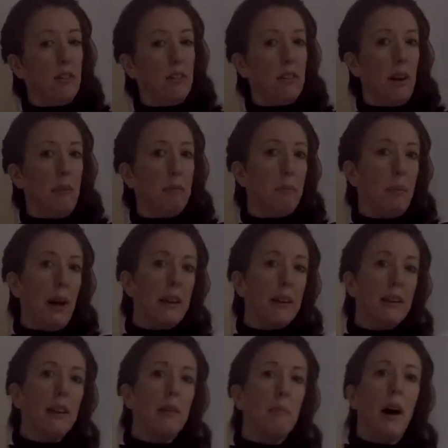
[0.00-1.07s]
I'm
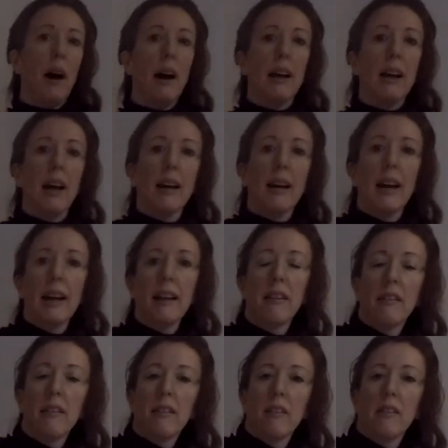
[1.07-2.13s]
bending back
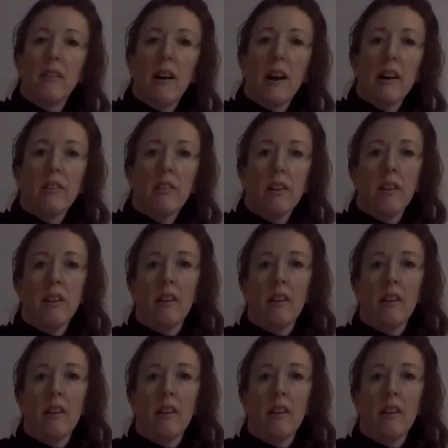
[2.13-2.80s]
against the direction